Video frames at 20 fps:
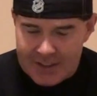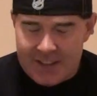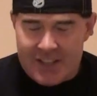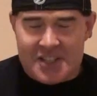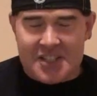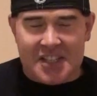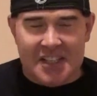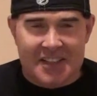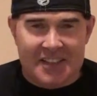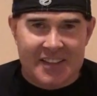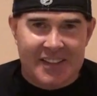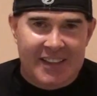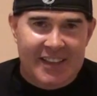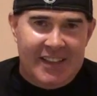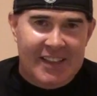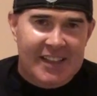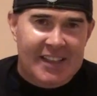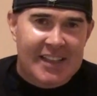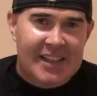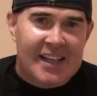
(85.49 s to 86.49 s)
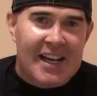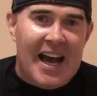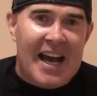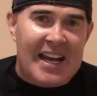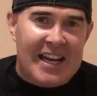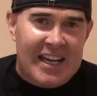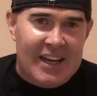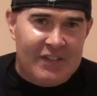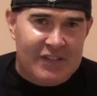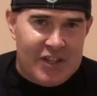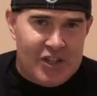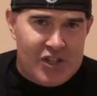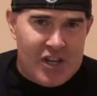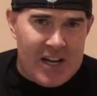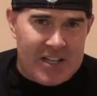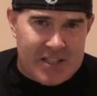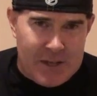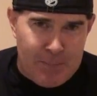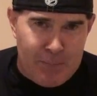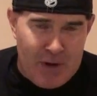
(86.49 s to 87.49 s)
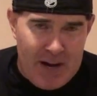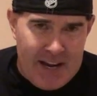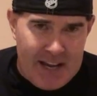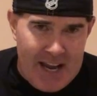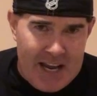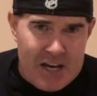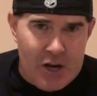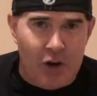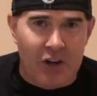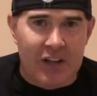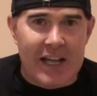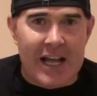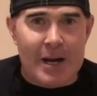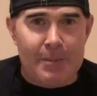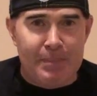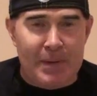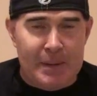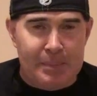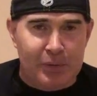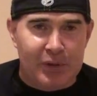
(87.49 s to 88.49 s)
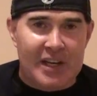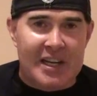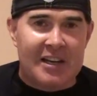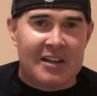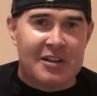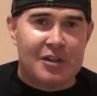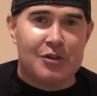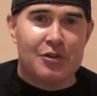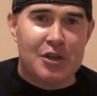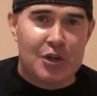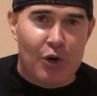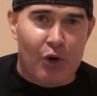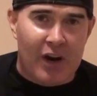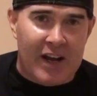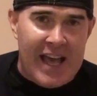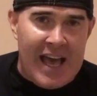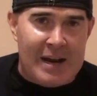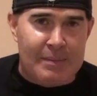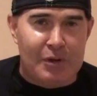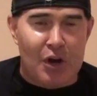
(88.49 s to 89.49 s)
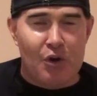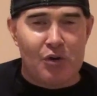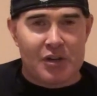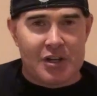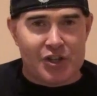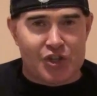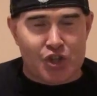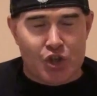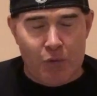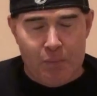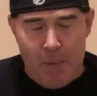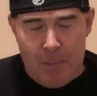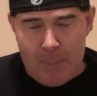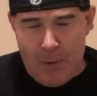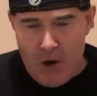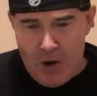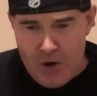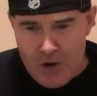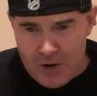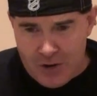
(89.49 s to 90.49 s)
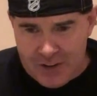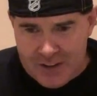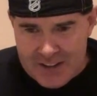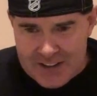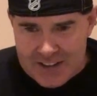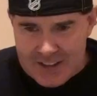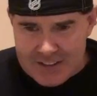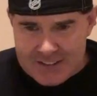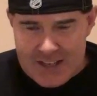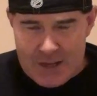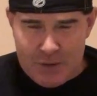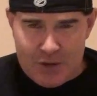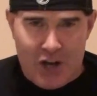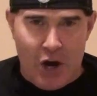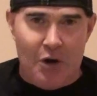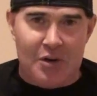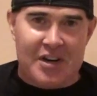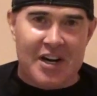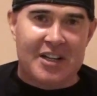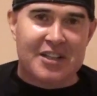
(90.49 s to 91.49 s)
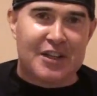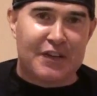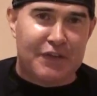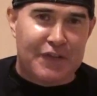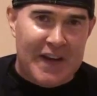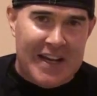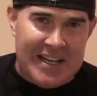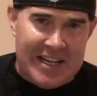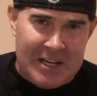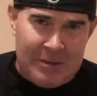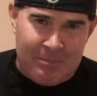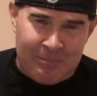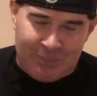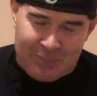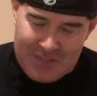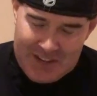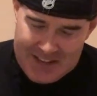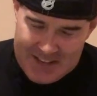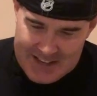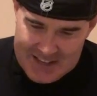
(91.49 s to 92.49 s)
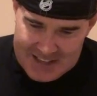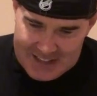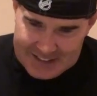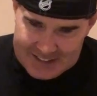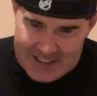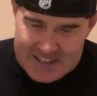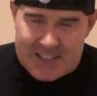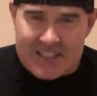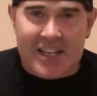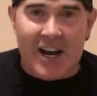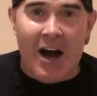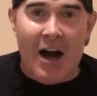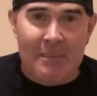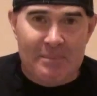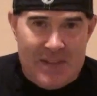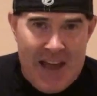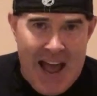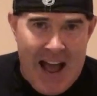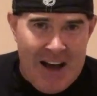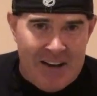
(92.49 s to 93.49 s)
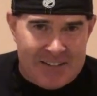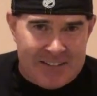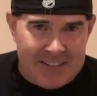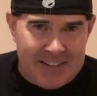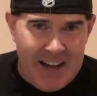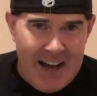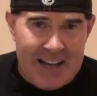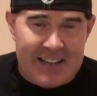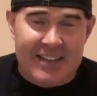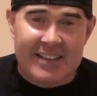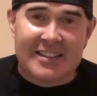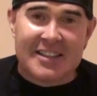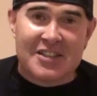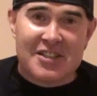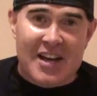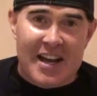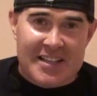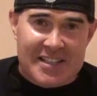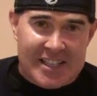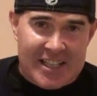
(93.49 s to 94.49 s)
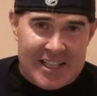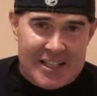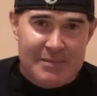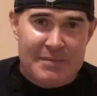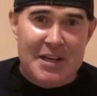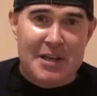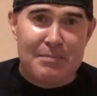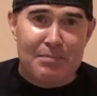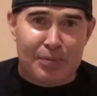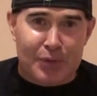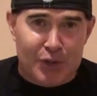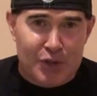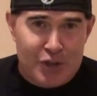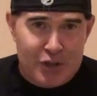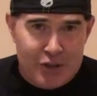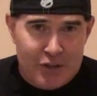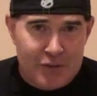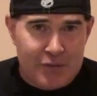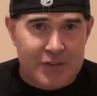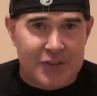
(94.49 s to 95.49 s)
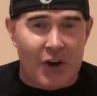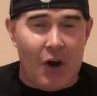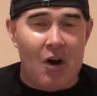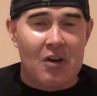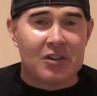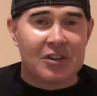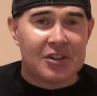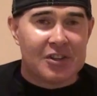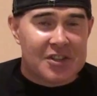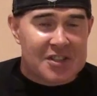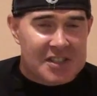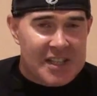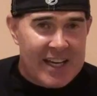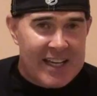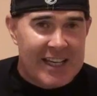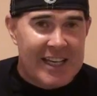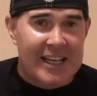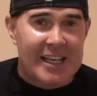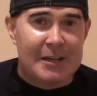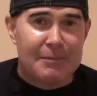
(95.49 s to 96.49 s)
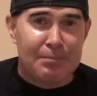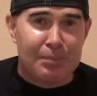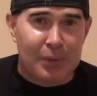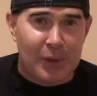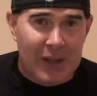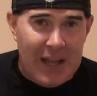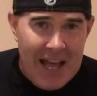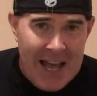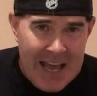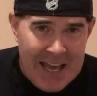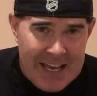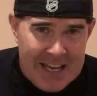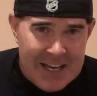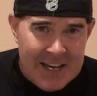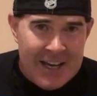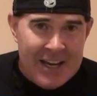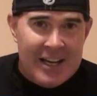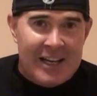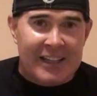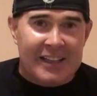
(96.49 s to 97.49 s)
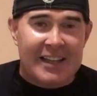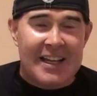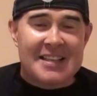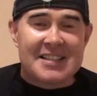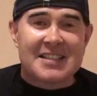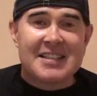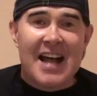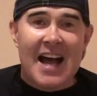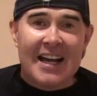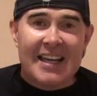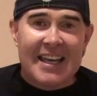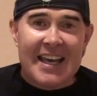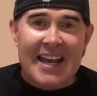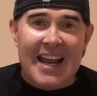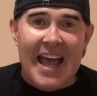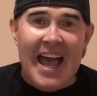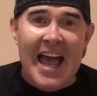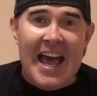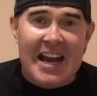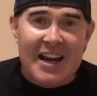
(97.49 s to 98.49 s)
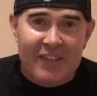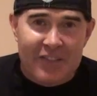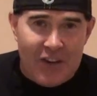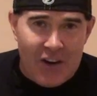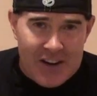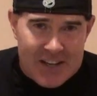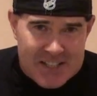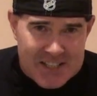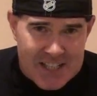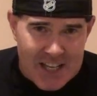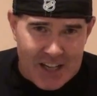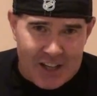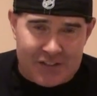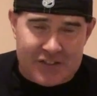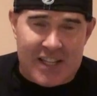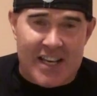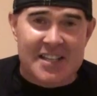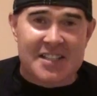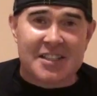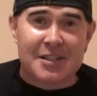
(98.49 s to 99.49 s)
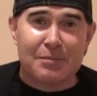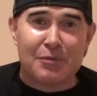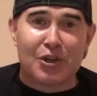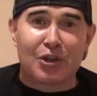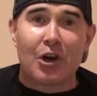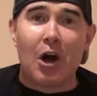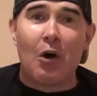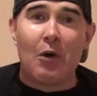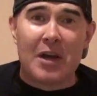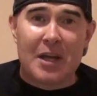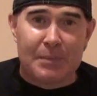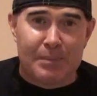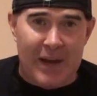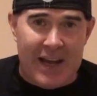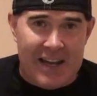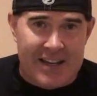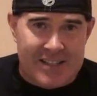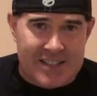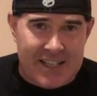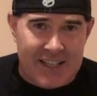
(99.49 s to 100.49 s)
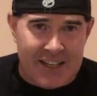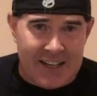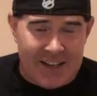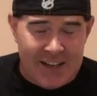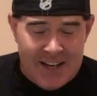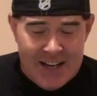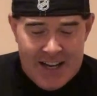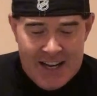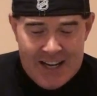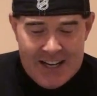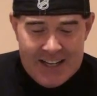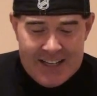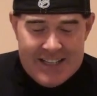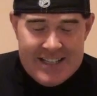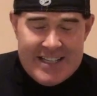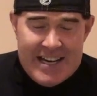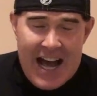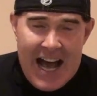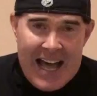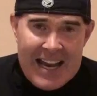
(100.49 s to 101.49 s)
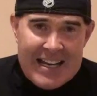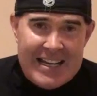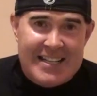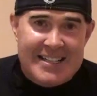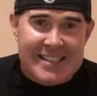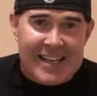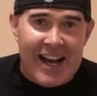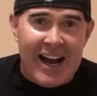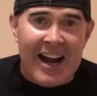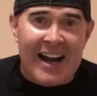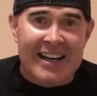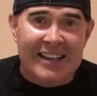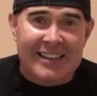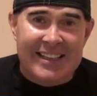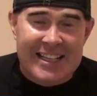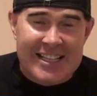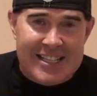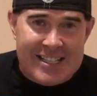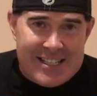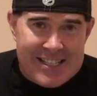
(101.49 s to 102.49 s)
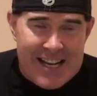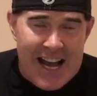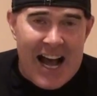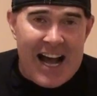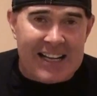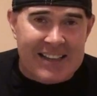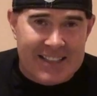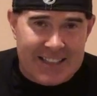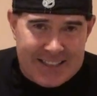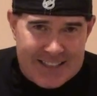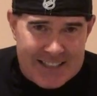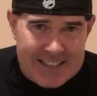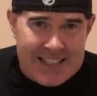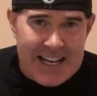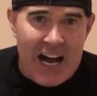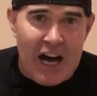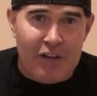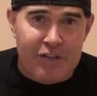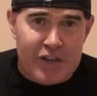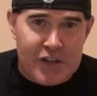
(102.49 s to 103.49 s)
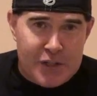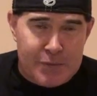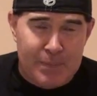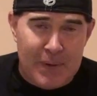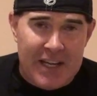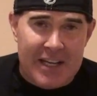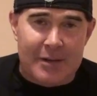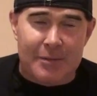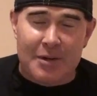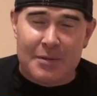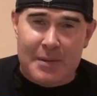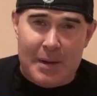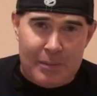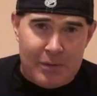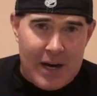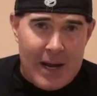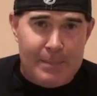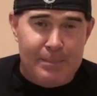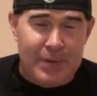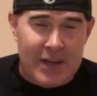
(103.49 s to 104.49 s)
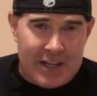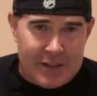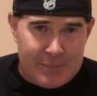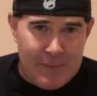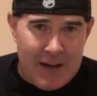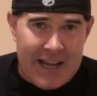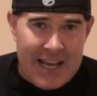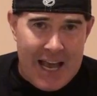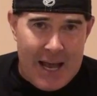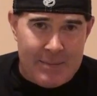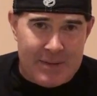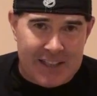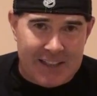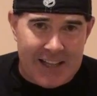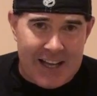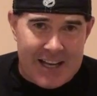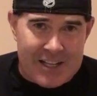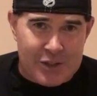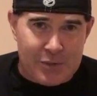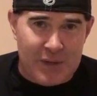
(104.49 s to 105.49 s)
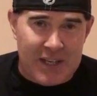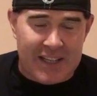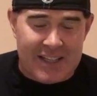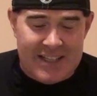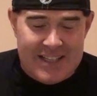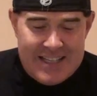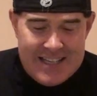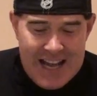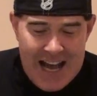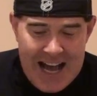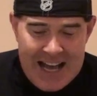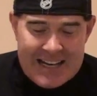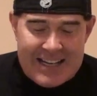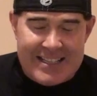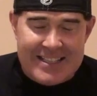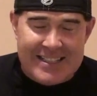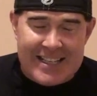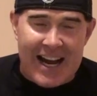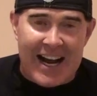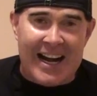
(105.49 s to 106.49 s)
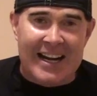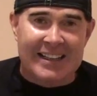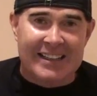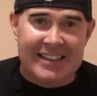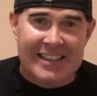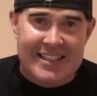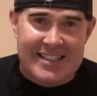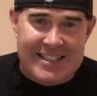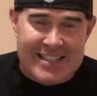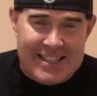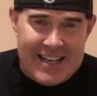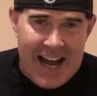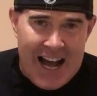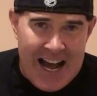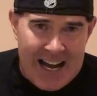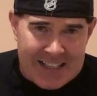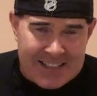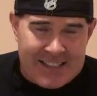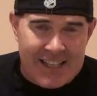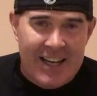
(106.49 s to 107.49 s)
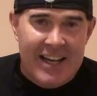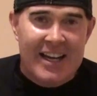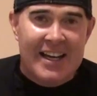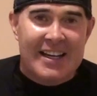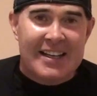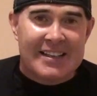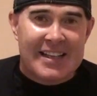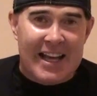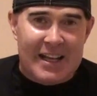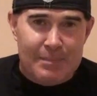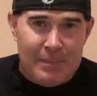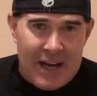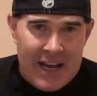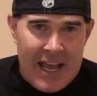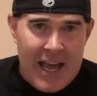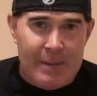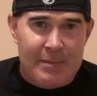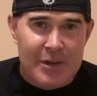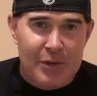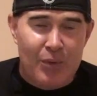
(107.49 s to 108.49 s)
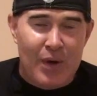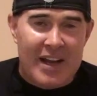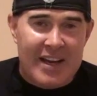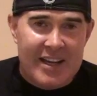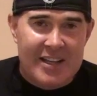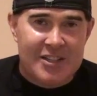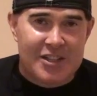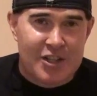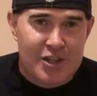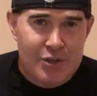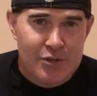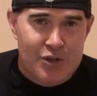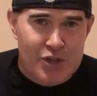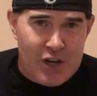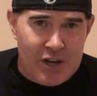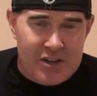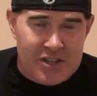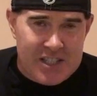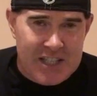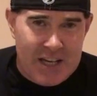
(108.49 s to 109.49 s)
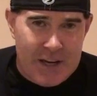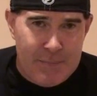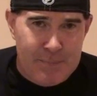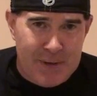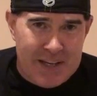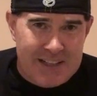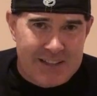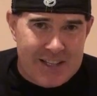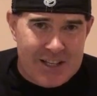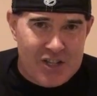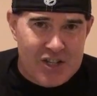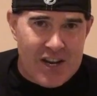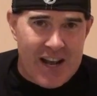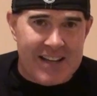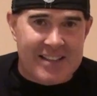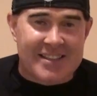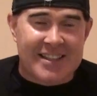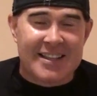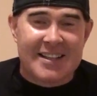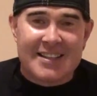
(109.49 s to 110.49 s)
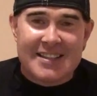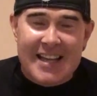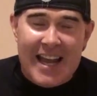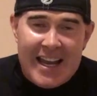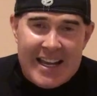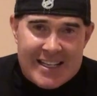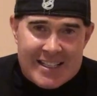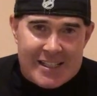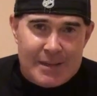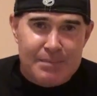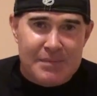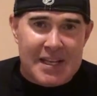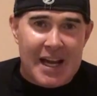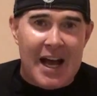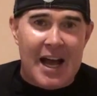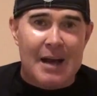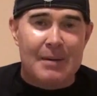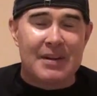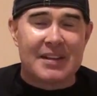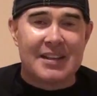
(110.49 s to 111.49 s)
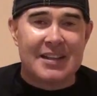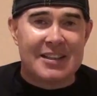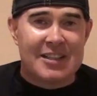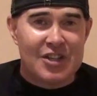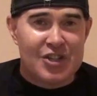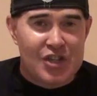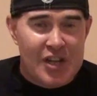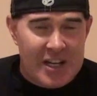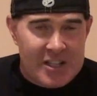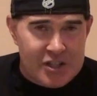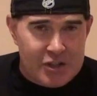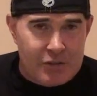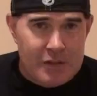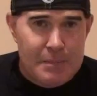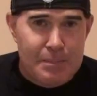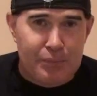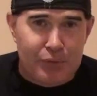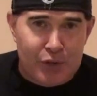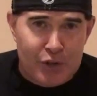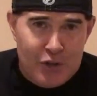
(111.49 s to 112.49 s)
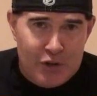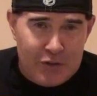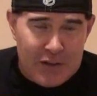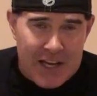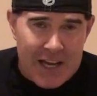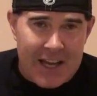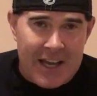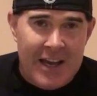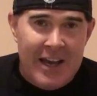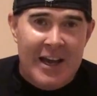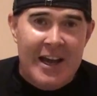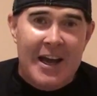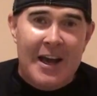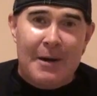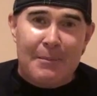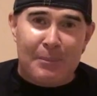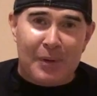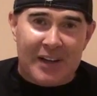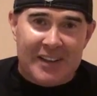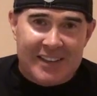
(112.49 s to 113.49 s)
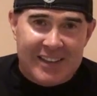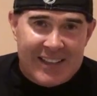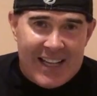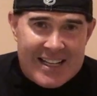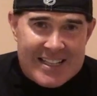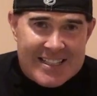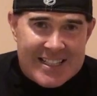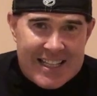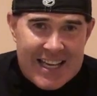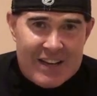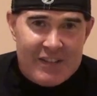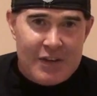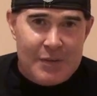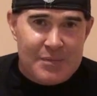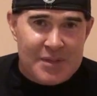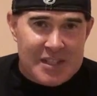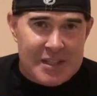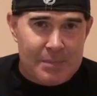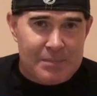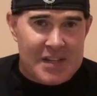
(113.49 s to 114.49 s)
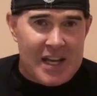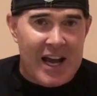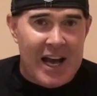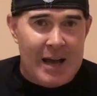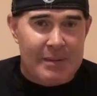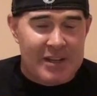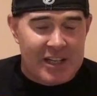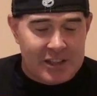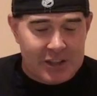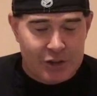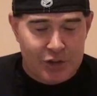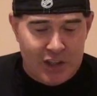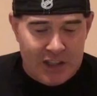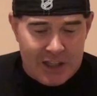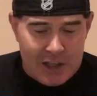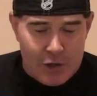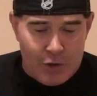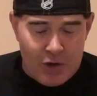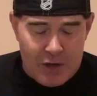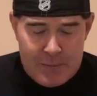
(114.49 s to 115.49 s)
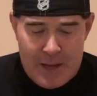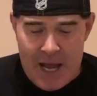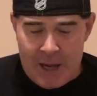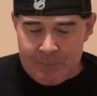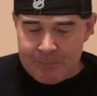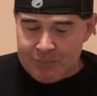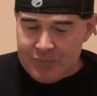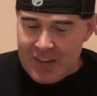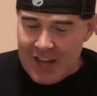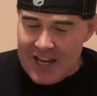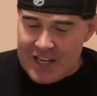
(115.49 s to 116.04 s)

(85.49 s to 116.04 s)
Listen, you got to give the Jets a break. I know a lot of people here in New York had them going to the Super Bowl. They were going undefeated. Let's calm down. I think the Jets are going to be improved. Darnold looks like he can play. Let's not get ahead of ourselves. There's some growing pains here. Not entirely shocked that the Dolphins beat them. Remember, I picked Miami last week. Not entirely shocked that Miami went into New Jersey and beat the Jets. It's going to take some time. I think the Jets are improving but let's give him some time, including the quarterback.